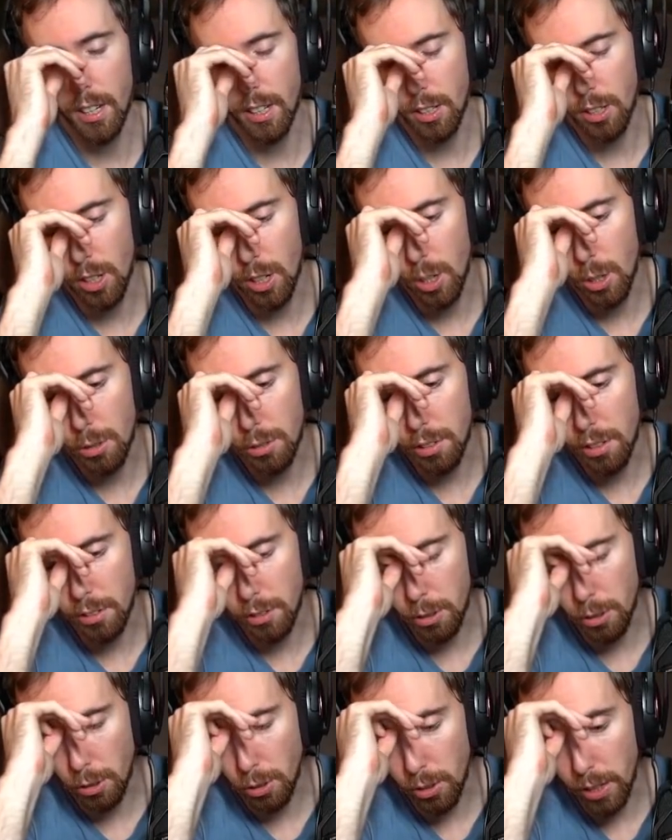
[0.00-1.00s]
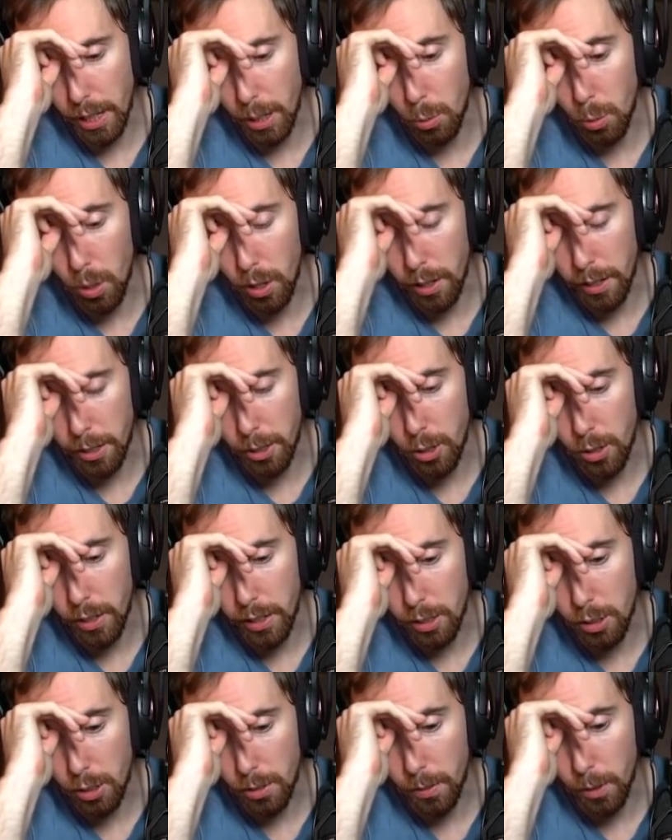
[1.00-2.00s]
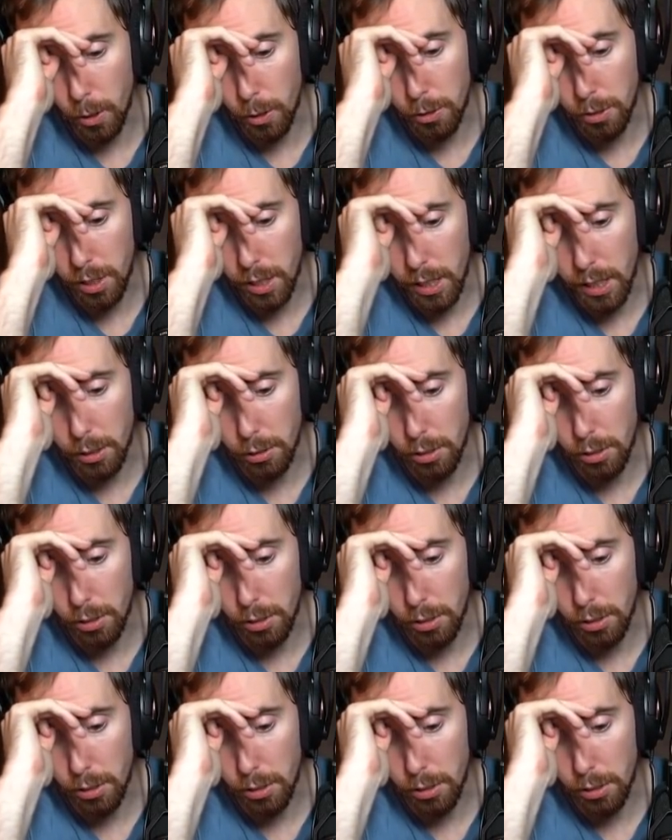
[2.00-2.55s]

You know, since there's a lot of water and traversing,